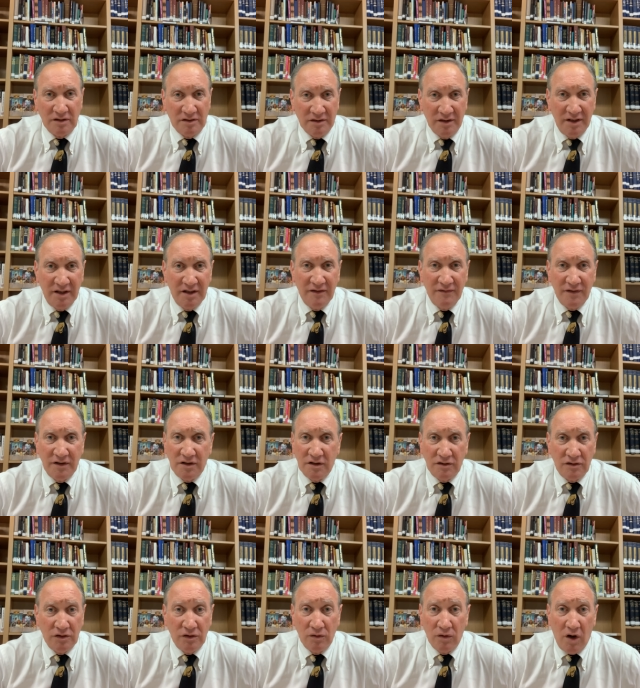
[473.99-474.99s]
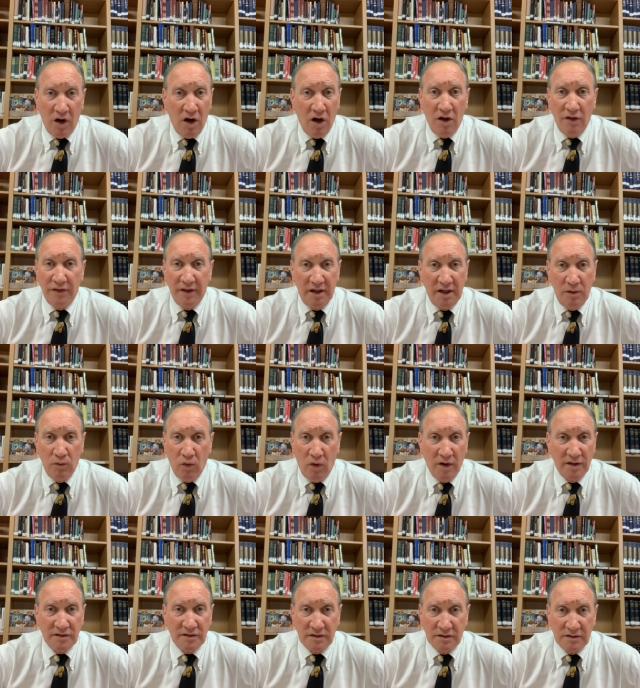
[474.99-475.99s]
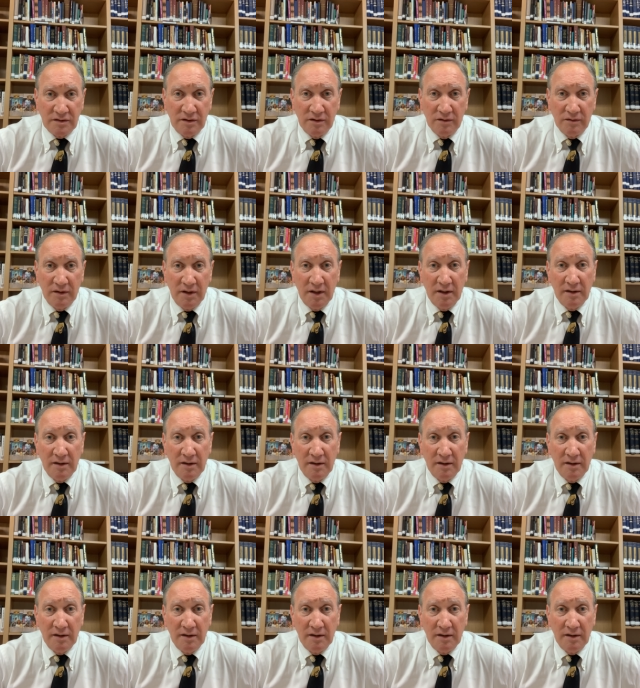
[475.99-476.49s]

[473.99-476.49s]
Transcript: to live and to do all that He wants us to.